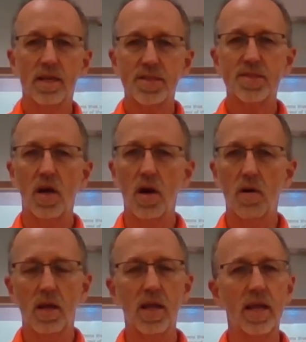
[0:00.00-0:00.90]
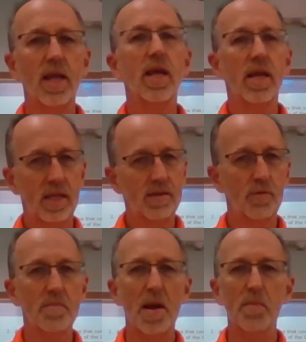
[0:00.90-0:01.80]
So
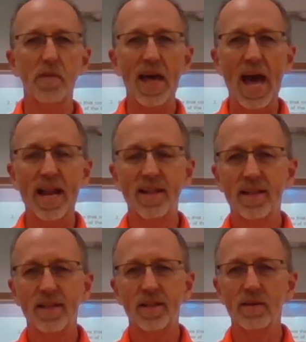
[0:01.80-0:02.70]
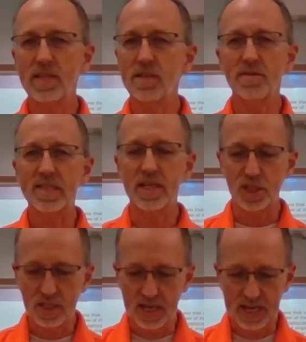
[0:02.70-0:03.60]
remember that. There is no
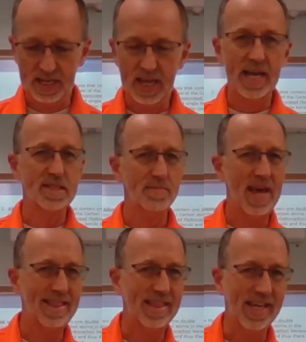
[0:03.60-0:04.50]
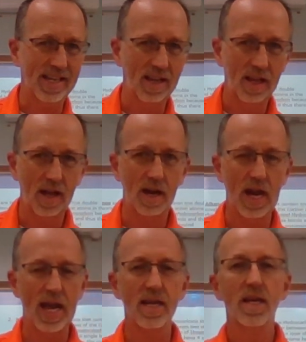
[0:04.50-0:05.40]
such thing as methane, all
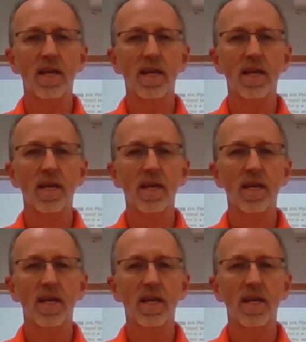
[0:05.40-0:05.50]
right?